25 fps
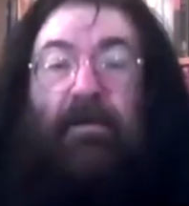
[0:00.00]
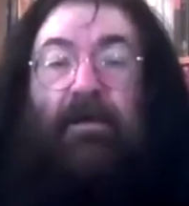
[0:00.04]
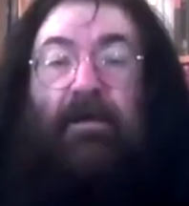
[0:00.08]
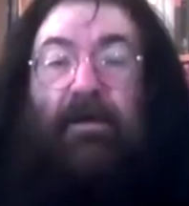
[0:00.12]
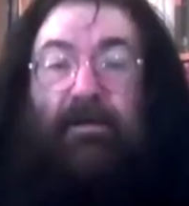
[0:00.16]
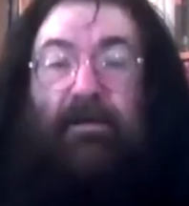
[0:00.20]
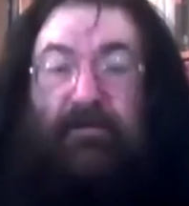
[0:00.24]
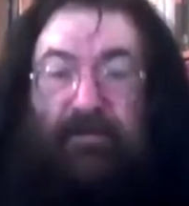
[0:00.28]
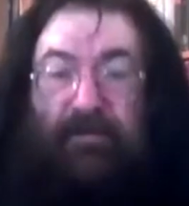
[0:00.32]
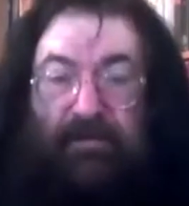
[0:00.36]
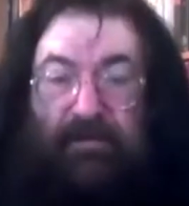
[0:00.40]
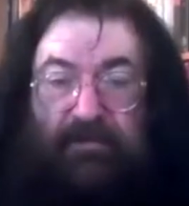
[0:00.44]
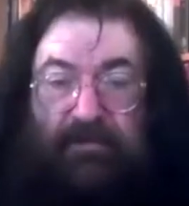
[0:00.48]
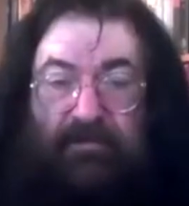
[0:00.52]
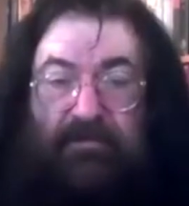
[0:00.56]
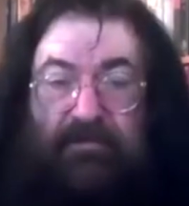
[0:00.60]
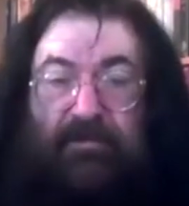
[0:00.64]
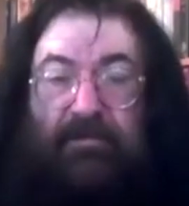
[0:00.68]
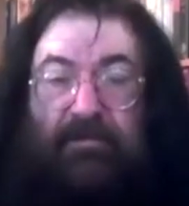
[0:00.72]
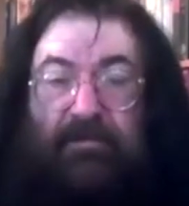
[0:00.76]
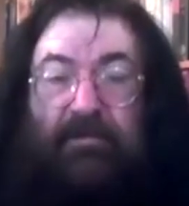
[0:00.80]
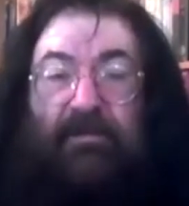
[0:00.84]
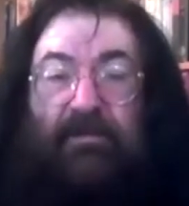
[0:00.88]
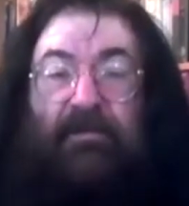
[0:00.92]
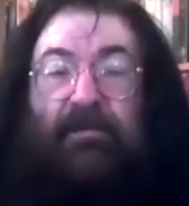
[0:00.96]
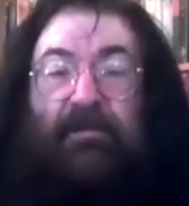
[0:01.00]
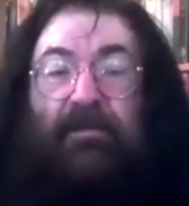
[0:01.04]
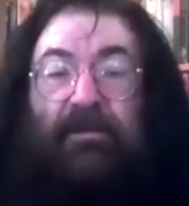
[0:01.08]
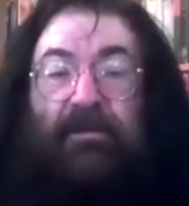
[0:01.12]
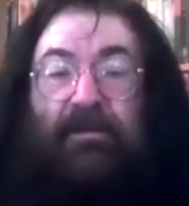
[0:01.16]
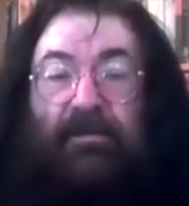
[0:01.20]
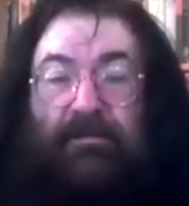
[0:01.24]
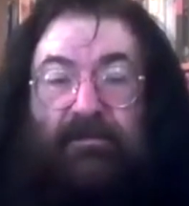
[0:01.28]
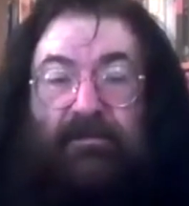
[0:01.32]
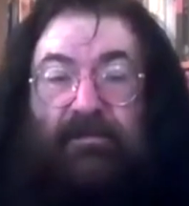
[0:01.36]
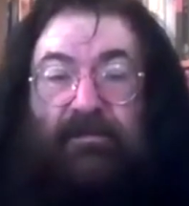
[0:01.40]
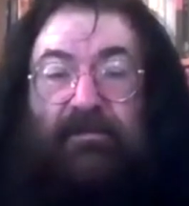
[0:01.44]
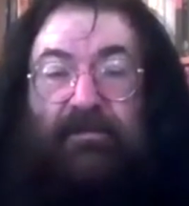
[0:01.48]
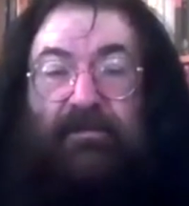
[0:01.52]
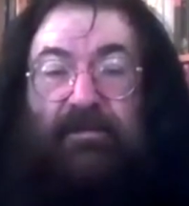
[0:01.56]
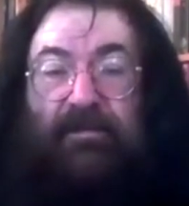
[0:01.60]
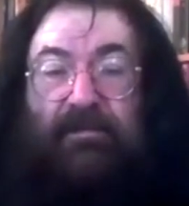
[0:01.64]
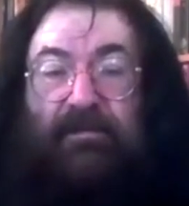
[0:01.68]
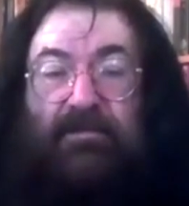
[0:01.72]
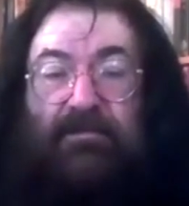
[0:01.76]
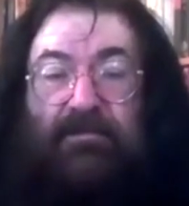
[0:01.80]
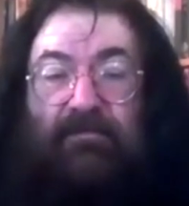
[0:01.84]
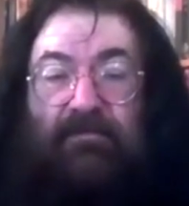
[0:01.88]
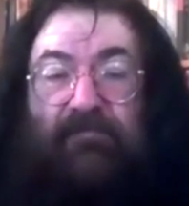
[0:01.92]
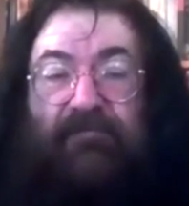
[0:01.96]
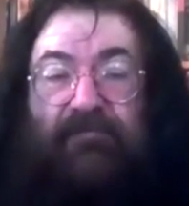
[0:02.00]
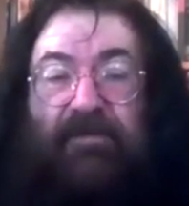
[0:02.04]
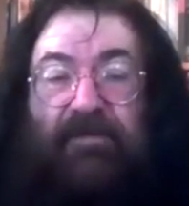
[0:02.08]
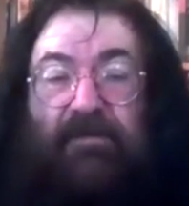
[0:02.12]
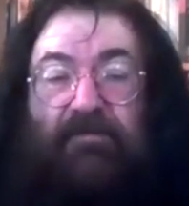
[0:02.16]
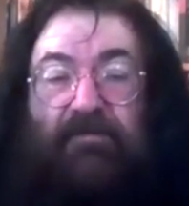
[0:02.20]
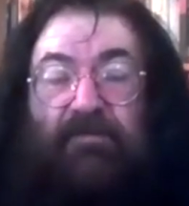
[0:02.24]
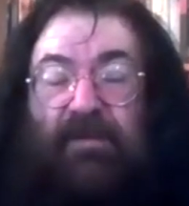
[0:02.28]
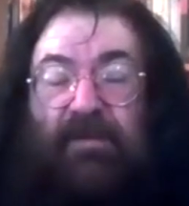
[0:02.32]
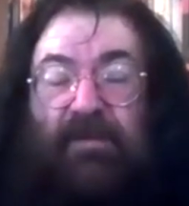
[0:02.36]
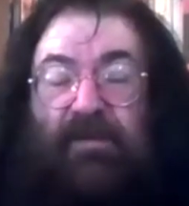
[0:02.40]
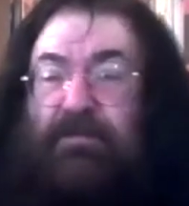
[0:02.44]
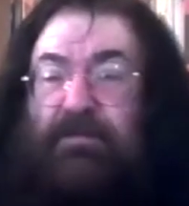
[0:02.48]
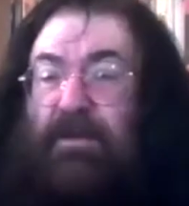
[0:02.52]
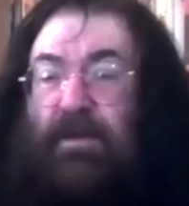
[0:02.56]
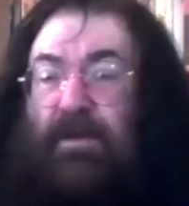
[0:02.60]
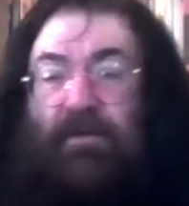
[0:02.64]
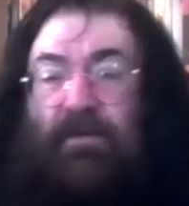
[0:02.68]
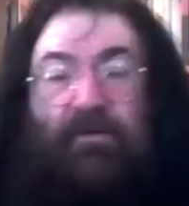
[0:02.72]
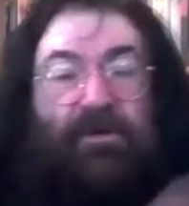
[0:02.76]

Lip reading: on Nazi and Soviet crimes,